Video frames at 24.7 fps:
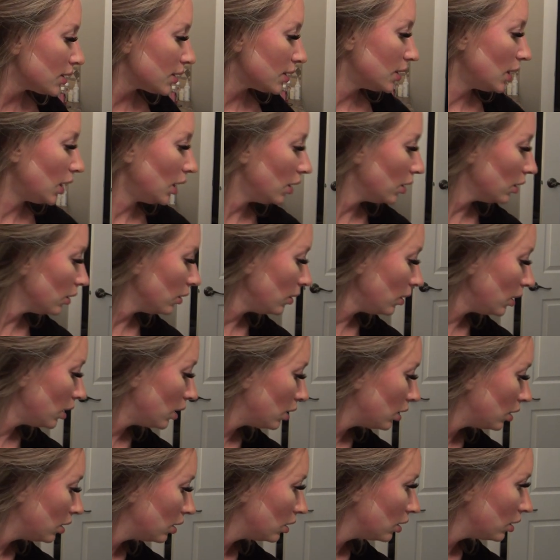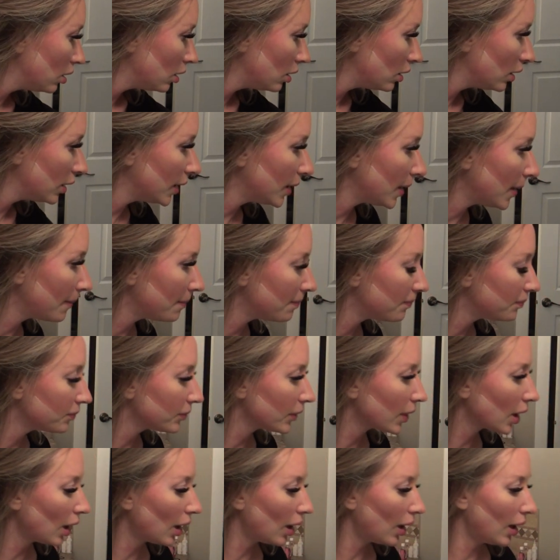So
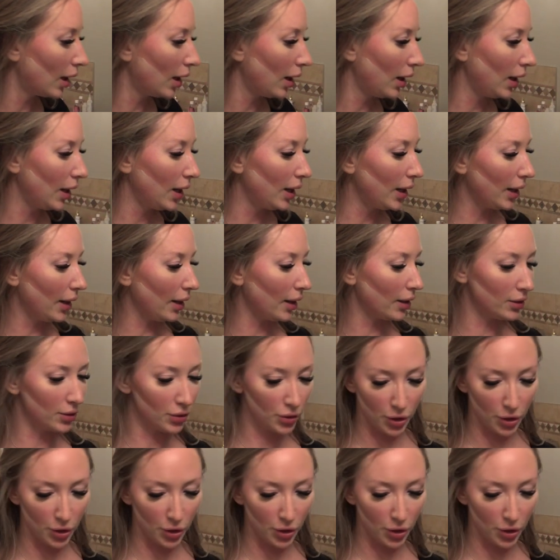I